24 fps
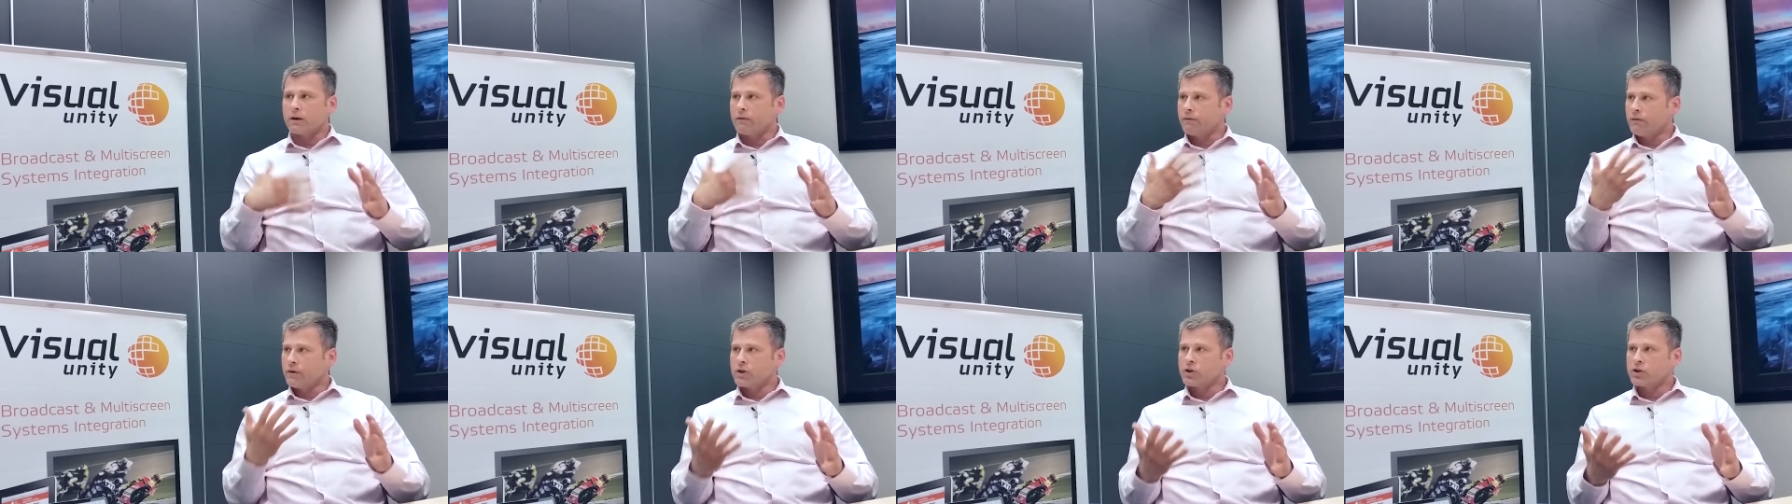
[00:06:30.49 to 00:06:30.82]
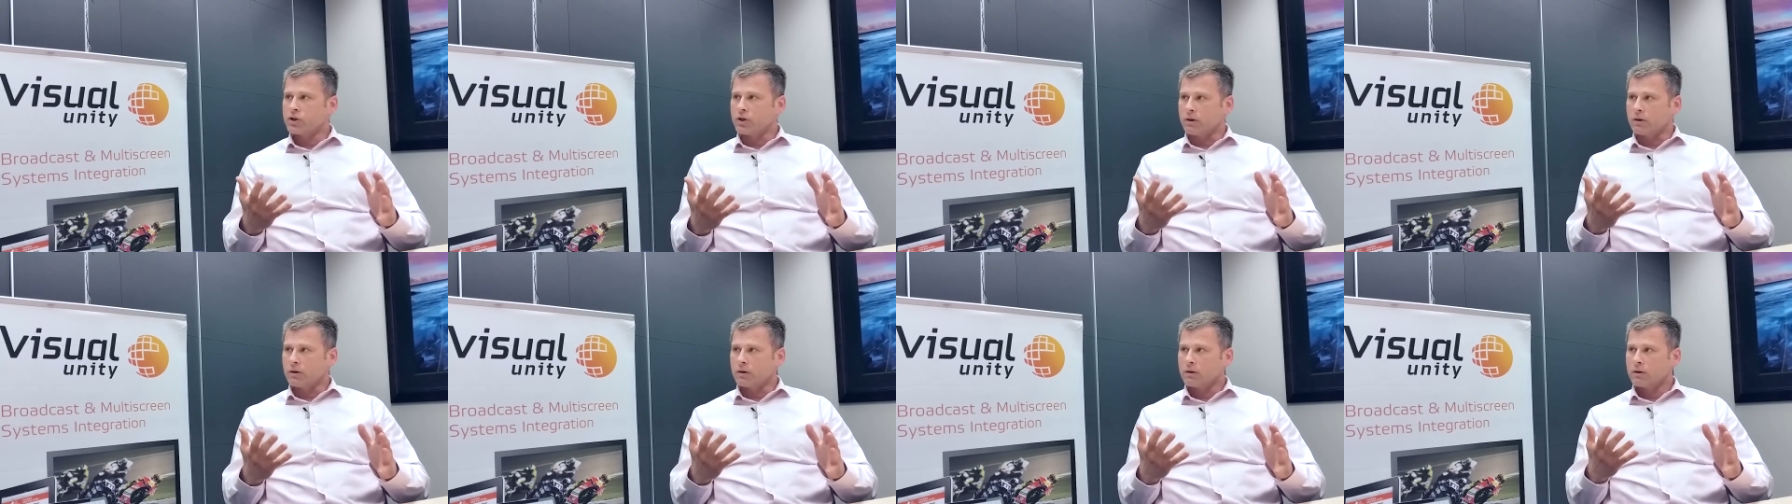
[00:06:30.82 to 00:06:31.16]

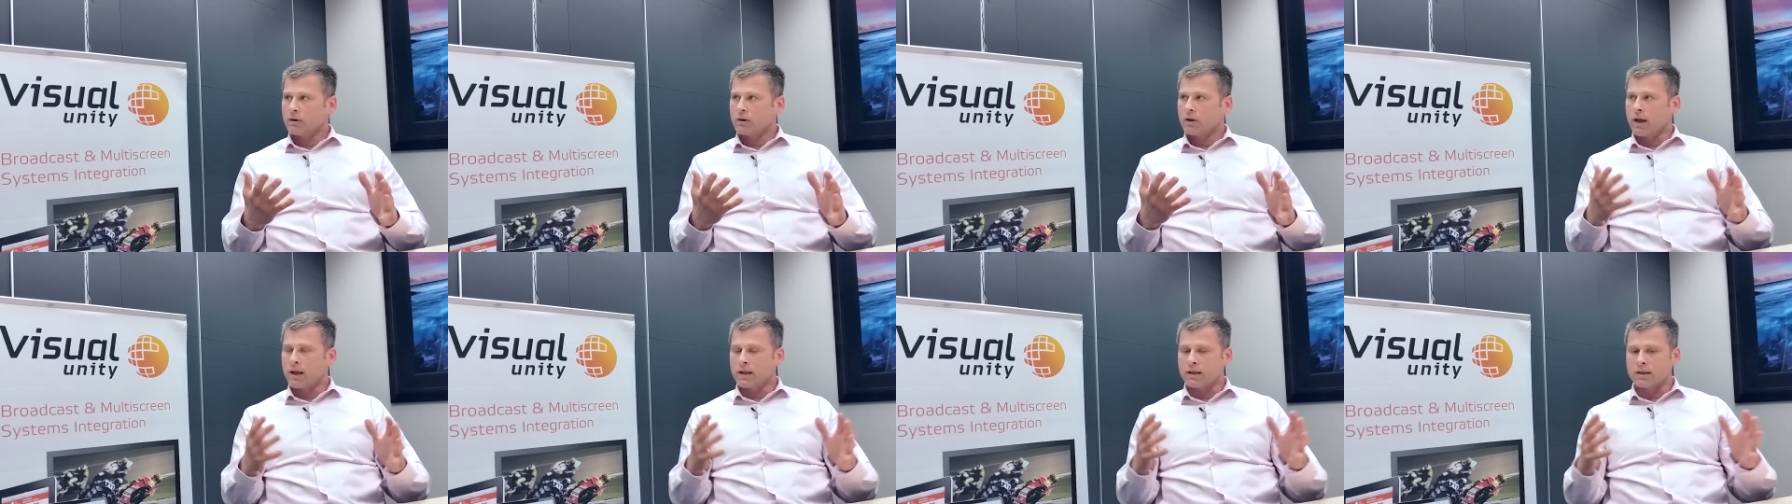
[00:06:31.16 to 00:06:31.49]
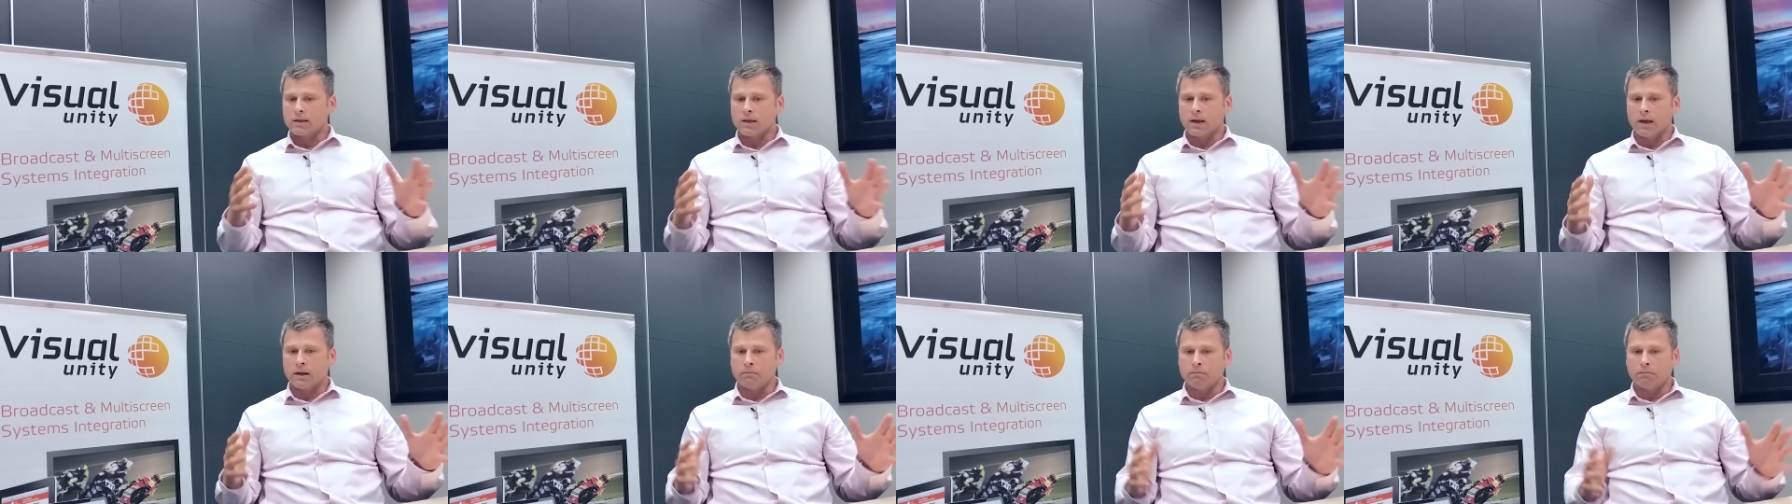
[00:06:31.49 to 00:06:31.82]
vision
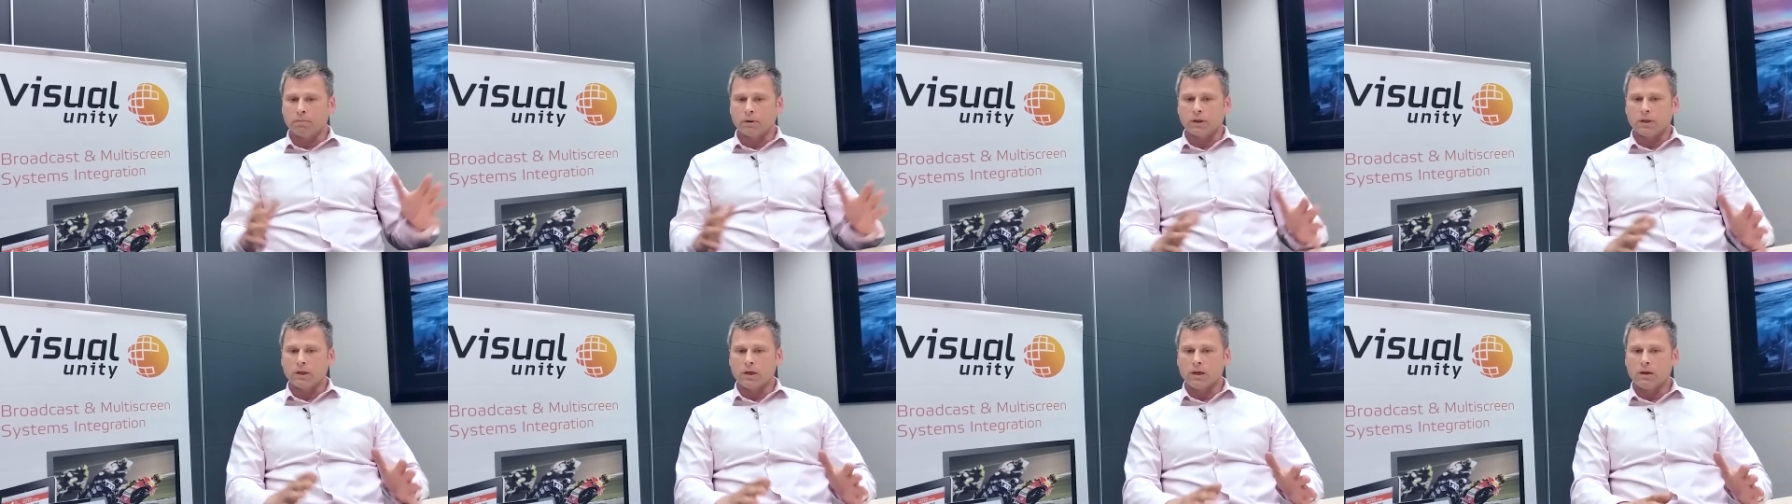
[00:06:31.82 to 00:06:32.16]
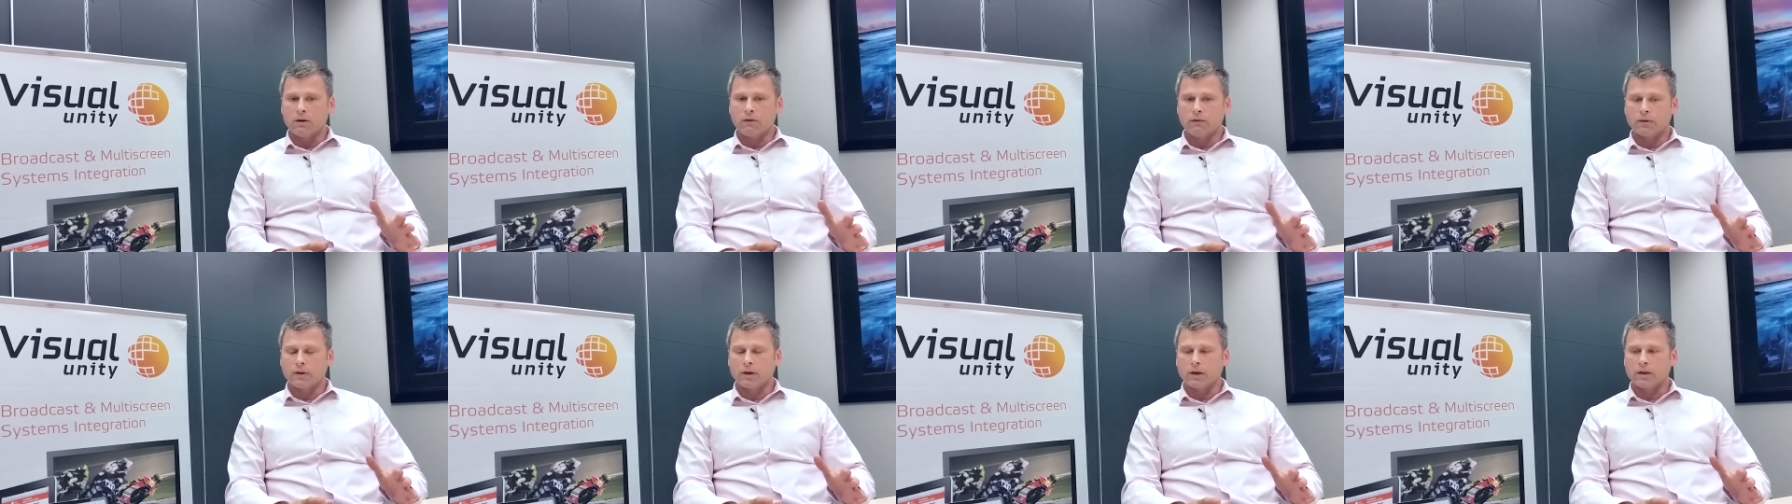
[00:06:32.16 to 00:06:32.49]
and
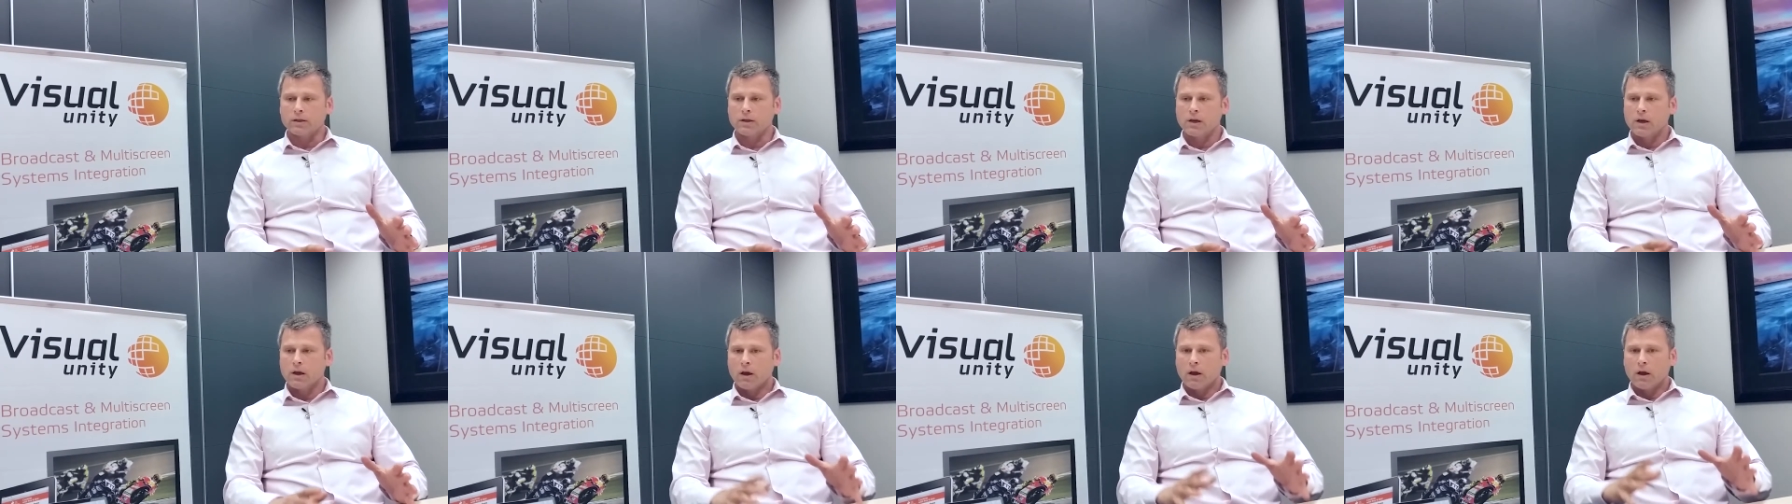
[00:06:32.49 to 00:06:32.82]
believe that